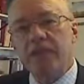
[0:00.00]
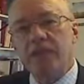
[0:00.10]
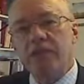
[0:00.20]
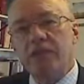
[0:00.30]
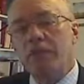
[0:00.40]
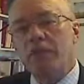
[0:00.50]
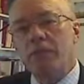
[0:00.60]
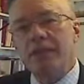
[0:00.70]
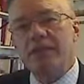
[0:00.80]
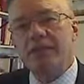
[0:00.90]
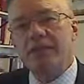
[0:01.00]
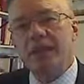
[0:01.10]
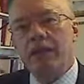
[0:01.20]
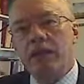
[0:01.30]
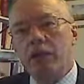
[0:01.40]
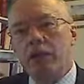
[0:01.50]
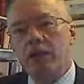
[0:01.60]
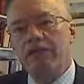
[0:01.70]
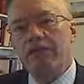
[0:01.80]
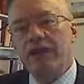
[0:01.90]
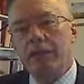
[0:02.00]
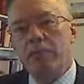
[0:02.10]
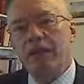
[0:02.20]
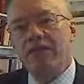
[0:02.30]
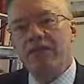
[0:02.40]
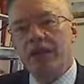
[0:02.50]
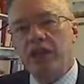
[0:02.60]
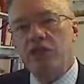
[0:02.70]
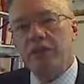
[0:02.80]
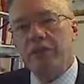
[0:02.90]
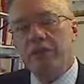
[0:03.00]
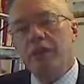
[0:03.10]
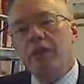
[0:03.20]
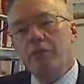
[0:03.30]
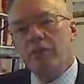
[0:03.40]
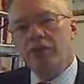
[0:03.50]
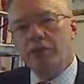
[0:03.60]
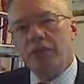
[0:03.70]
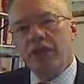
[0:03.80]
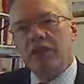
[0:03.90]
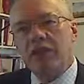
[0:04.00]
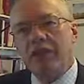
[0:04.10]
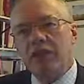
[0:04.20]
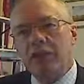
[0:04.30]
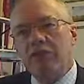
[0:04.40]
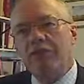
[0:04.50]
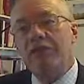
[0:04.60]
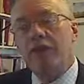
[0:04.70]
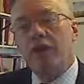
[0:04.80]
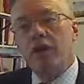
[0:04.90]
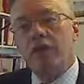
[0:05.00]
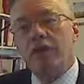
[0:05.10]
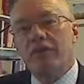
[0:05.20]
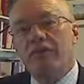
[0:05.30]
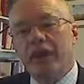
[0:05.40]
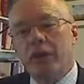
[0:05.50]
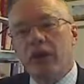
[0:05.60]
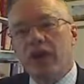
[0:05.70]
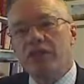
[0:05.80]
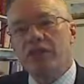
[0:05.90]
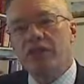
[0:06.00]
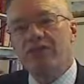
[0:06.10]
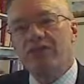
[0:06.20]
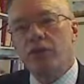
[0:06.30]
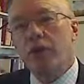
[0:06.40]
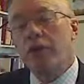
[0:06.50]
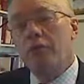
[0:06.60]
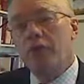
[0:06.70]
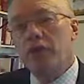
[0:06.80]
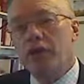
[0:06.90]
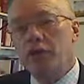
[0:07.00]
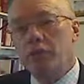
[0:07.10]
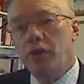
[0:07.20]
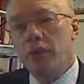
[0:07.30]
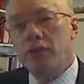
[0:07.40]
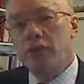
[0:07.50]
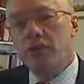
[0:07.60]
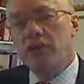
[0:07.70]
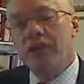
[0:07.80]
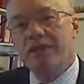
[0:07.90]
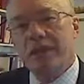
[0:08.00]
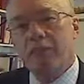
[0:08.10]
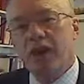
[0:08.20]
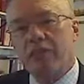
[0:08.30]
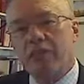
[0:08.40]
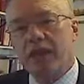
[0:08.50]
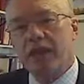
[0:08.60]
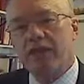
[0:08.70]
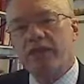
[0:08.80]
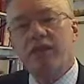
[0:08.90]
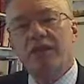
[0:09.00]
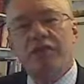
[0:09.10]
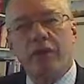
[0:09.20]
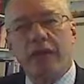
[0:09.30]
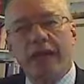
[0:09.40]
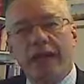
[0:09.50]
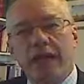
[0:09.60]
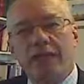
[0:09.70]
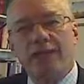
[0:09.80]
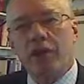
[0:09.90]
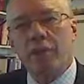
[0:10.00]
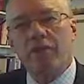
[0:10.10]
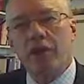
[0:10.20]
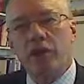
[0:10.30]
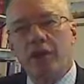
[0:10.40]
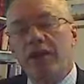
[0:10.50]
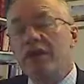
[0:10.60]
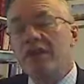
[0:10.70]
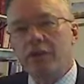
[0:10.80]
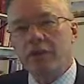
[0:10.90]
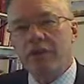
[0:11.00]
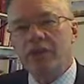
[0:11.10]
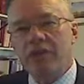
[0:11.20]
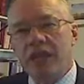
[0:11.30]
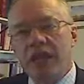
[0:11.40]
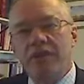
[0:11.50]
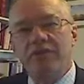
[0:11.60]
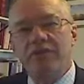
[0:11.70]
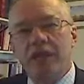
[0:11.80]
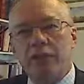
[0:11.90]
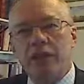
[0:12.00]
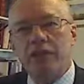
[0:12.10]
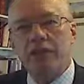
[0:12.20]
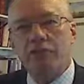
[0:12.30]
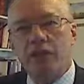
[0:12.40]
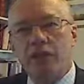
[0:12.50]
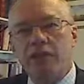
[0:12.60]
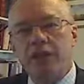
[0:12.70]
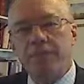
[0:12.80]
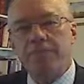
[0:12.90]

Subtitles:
And so this means there's a lot of abbreviation, principally in the area of valuations for mortgage purposes done by banks. Very large volume of work, very standard valuation project,